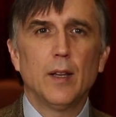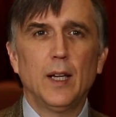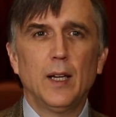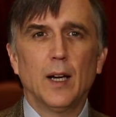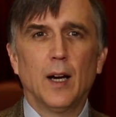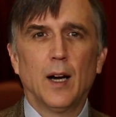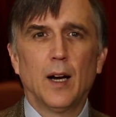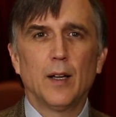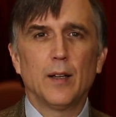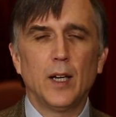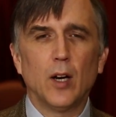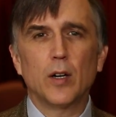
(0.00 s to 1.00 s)
The
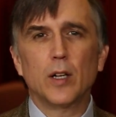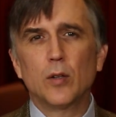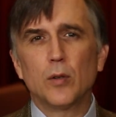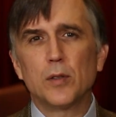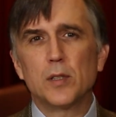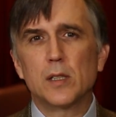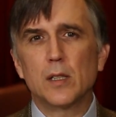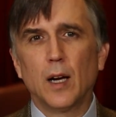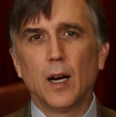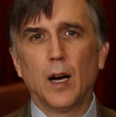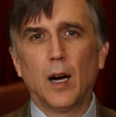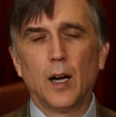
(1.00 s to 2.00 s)
articles
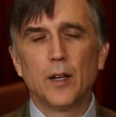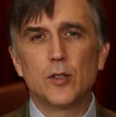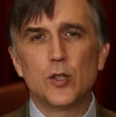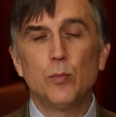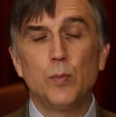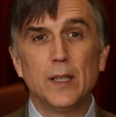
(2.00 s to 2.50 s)
to